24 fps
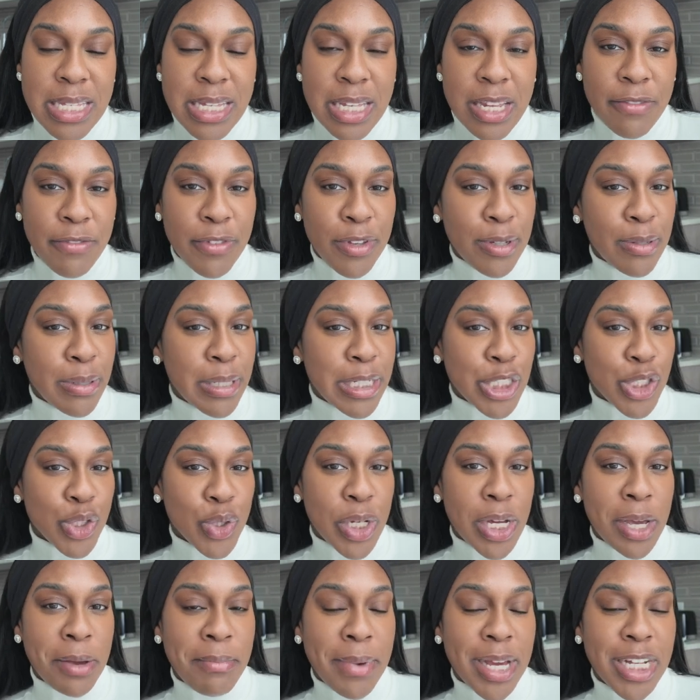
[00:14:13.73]
And if you
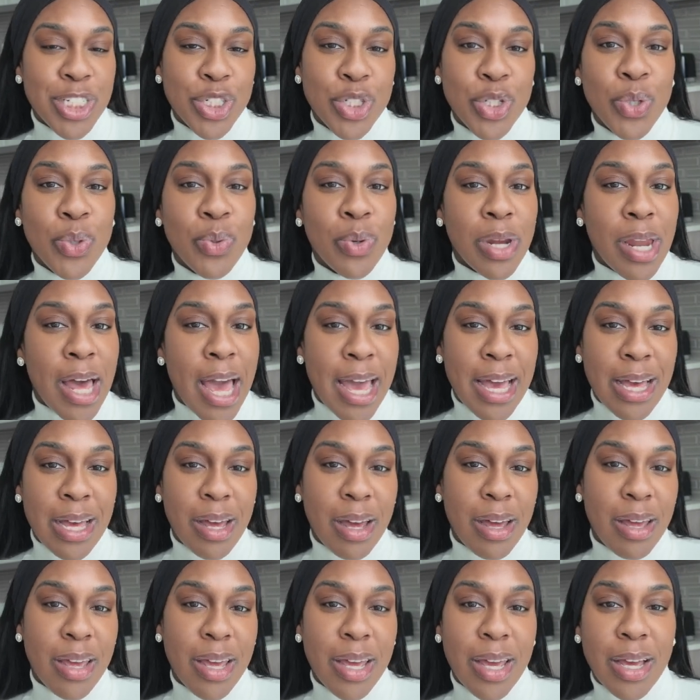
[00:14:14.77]
enjoy it, make sure you like,
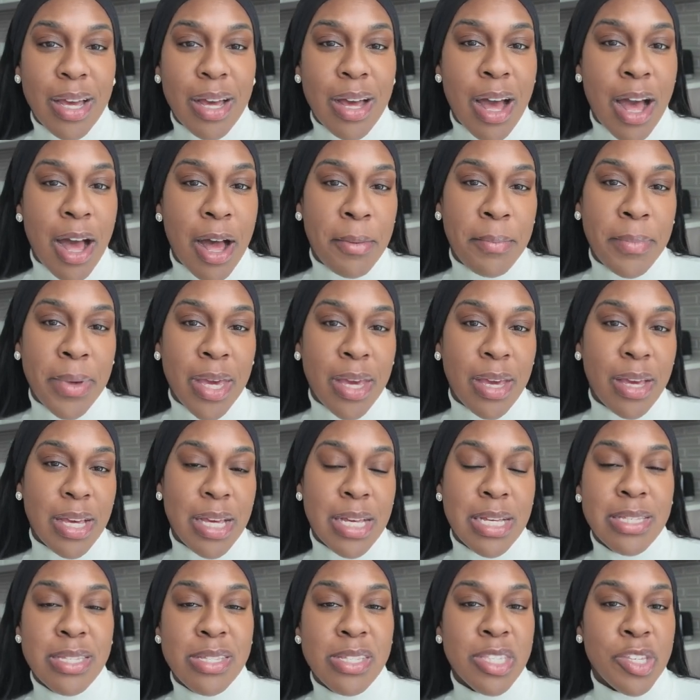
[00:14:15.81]
comment,
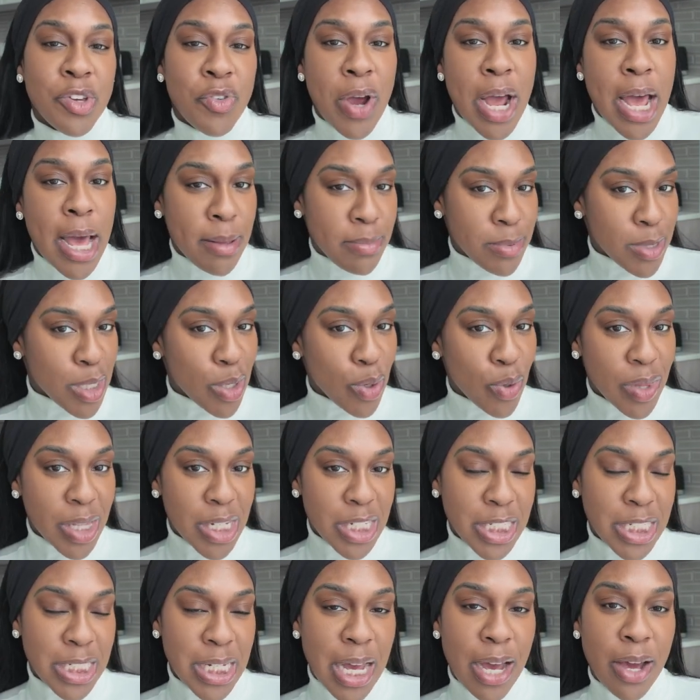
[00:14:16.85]
and subscribe to
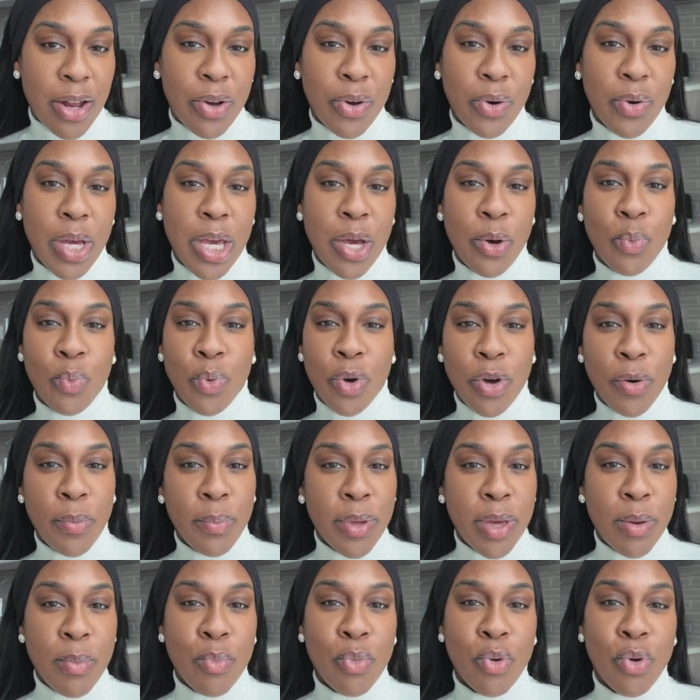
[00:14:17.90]
this channel. It will
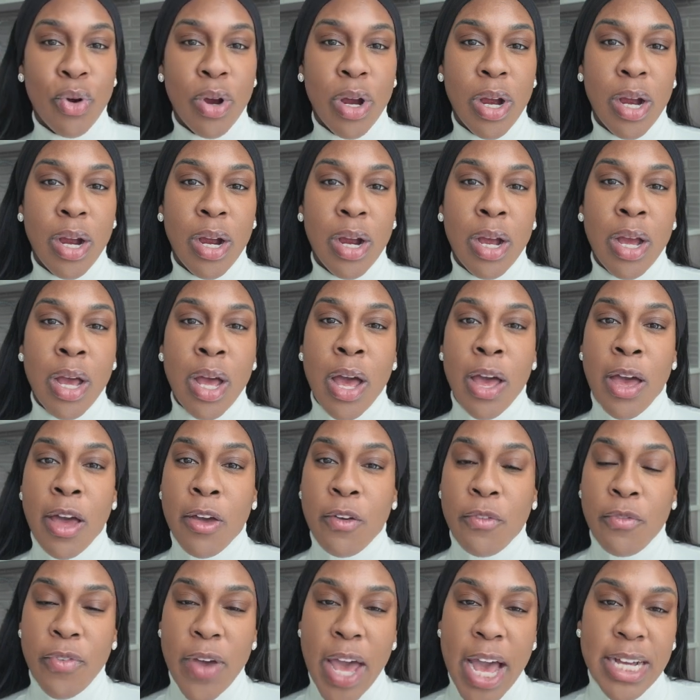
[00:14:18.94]
be more
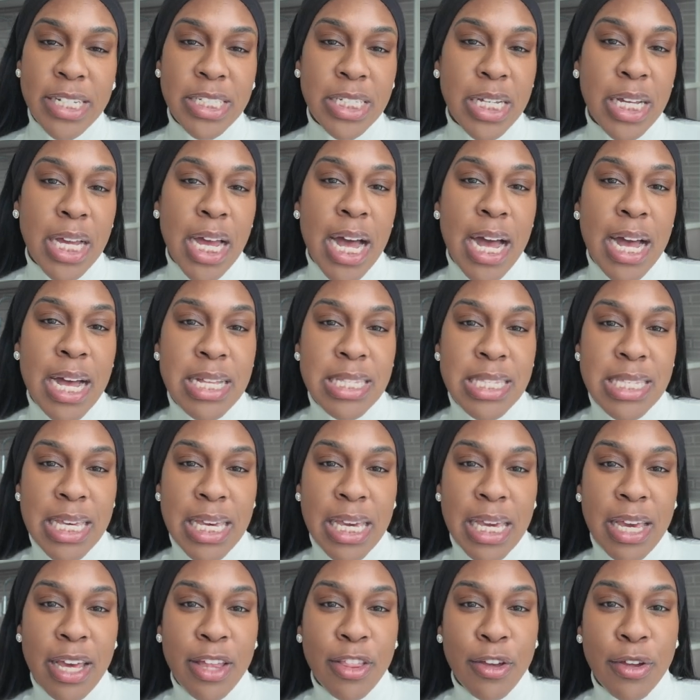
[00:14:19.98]
fashion
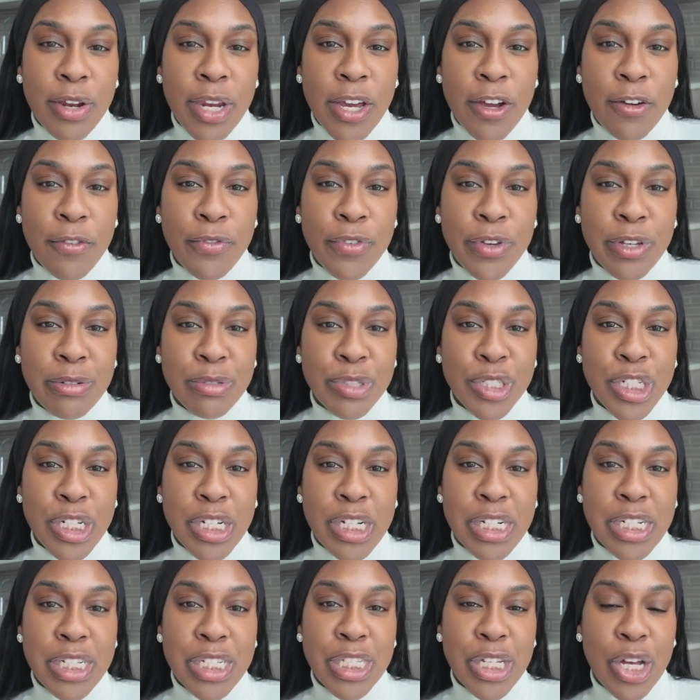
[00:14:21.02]
content in the near
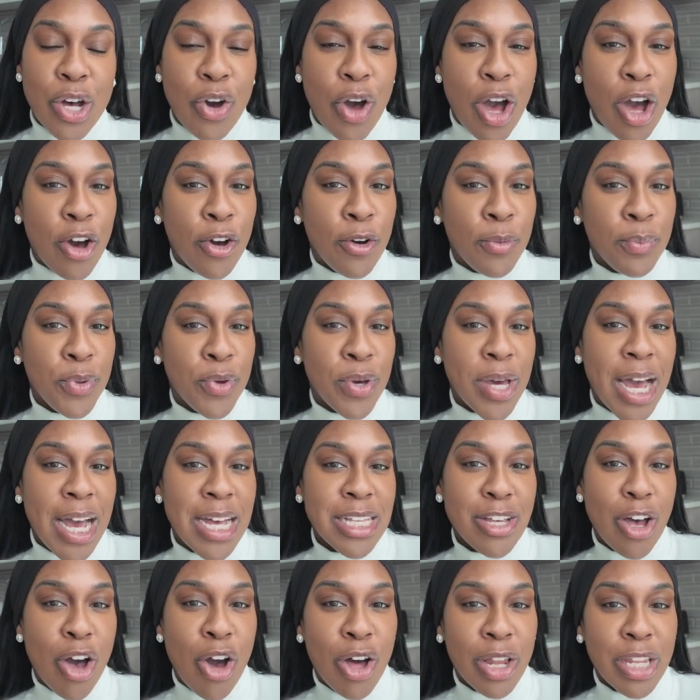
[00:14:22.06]
future. So I hope you guys
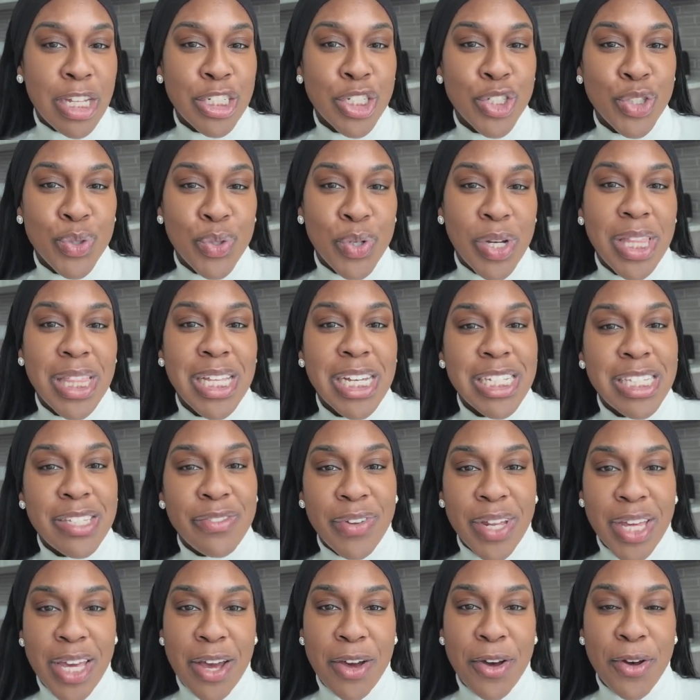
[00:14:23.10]
all enjoyed this
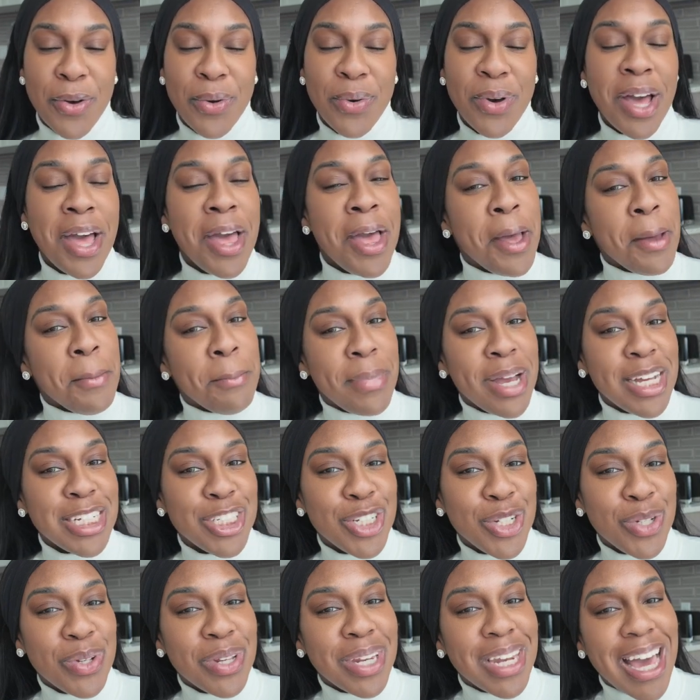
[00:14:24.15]
video. Make
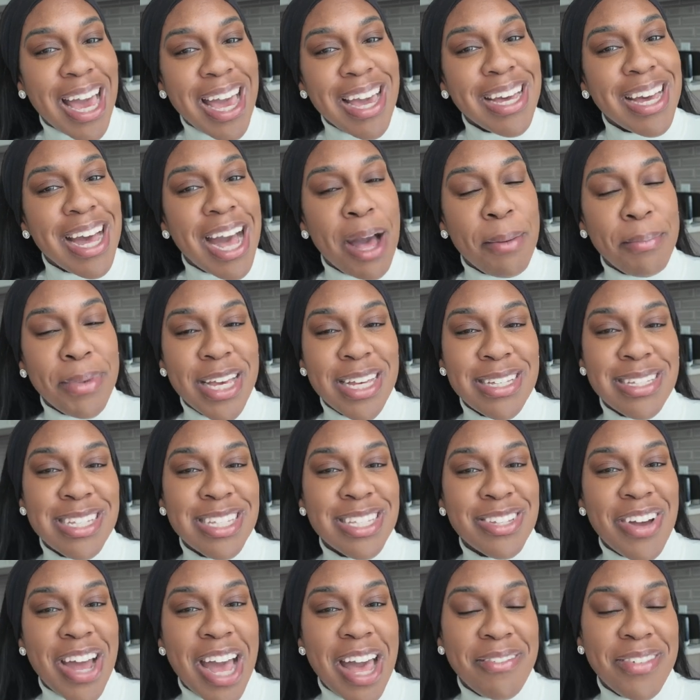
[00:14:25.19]
sure you like, comment, and
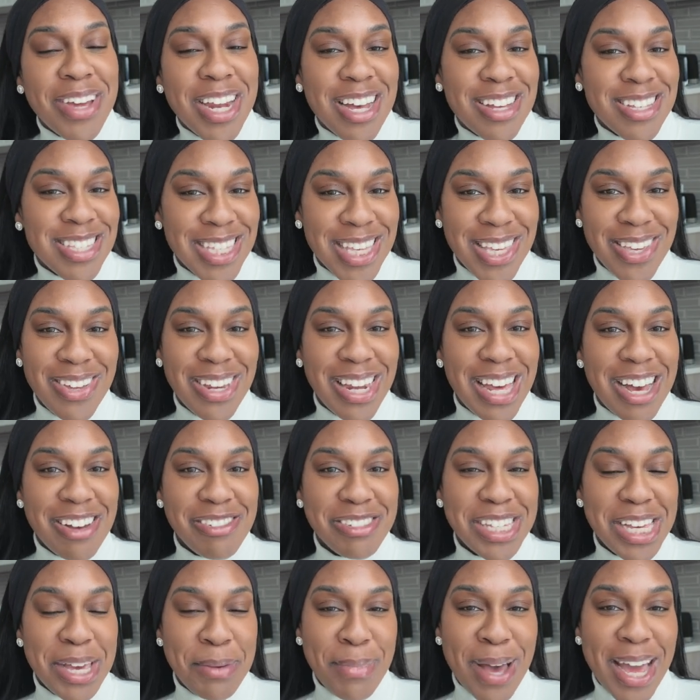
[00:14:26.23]
subscribe, and I'll see you
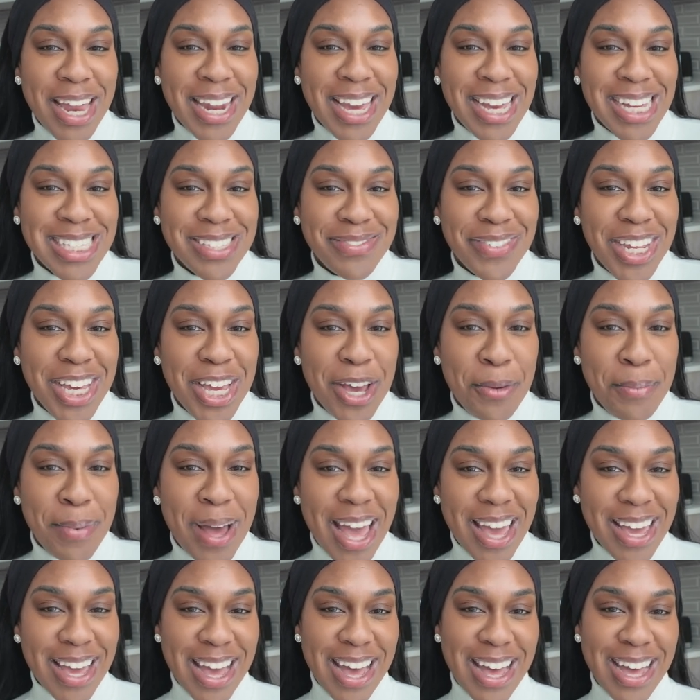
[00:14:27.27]
loves in my next video.
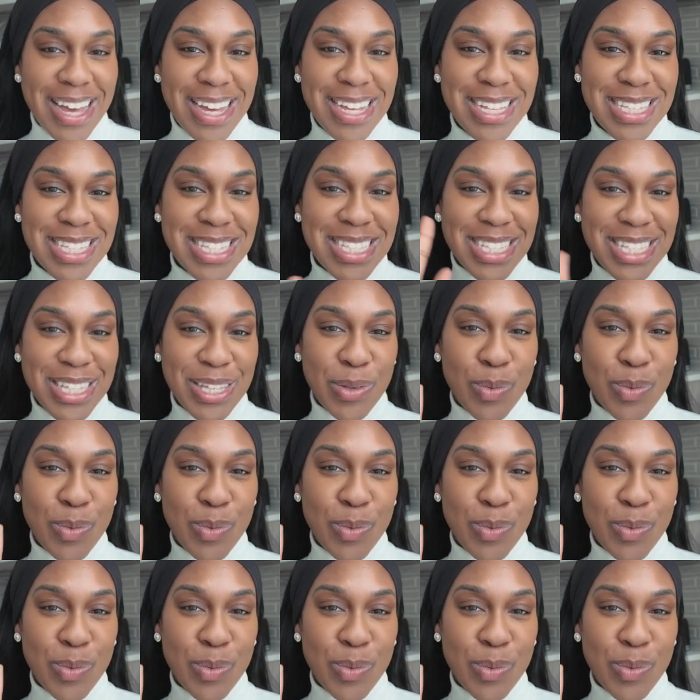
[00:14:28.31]
Bye, guys.